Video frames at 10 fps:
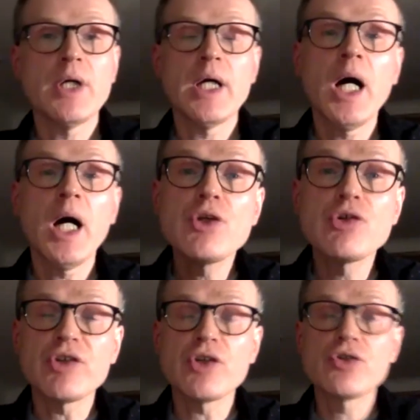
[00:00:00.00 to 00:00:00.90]
I, I use it
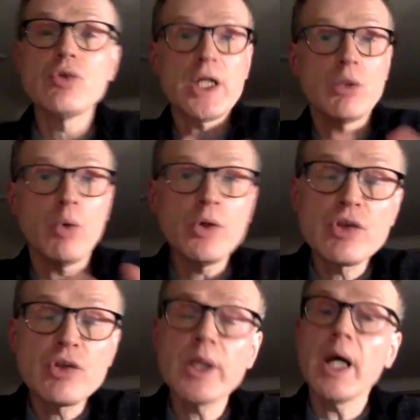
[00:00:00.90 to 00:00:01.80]
as a tool. I go on
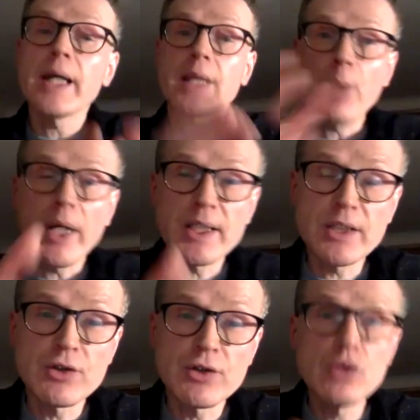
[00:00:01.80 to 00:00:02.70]
to it, I get what I need
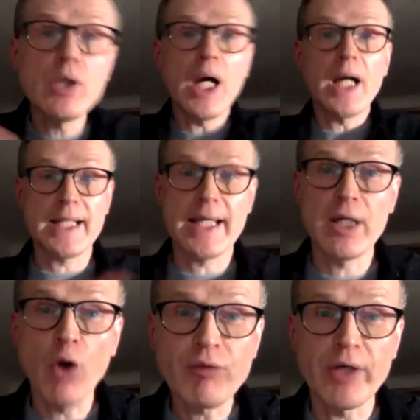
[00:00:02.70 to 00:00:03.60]
to do, and I get
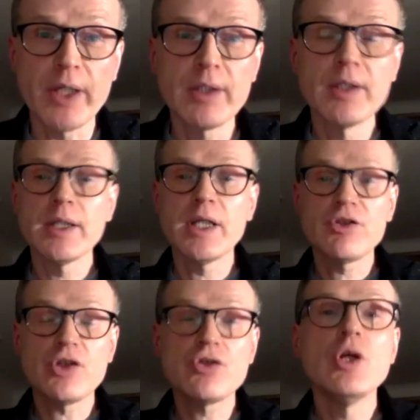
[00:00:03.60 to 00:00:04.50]
off it. It's
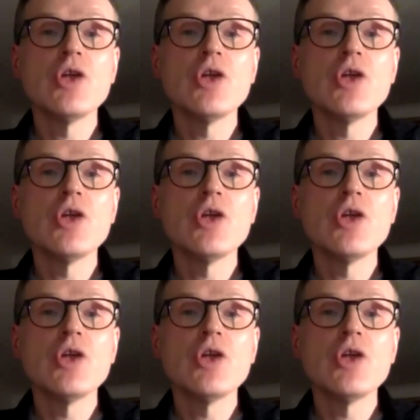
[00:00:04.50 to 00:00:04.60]
a two.